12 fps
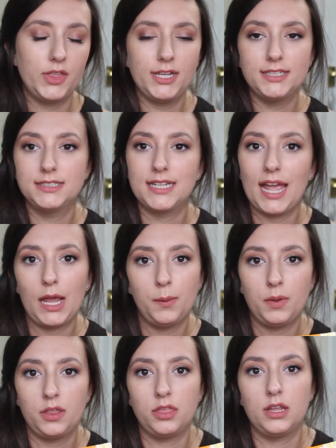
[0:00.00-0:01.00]
These
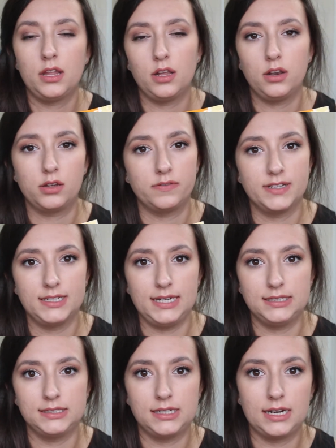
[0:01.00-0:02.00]
came in the Look
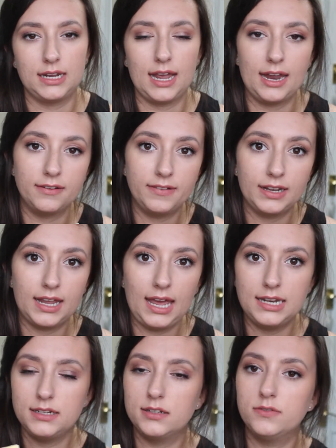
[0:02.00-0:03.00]
Fantastic advent
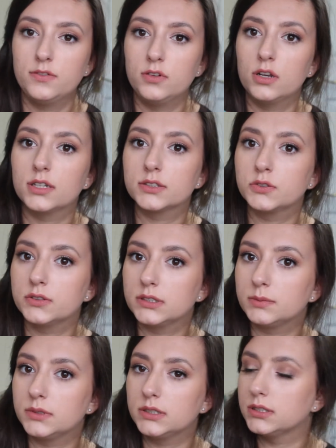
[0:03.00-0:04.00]
calendar for last
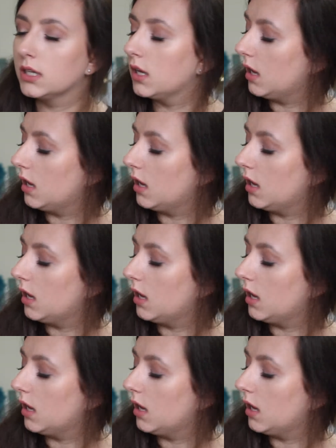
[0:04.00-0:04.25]
Christmas.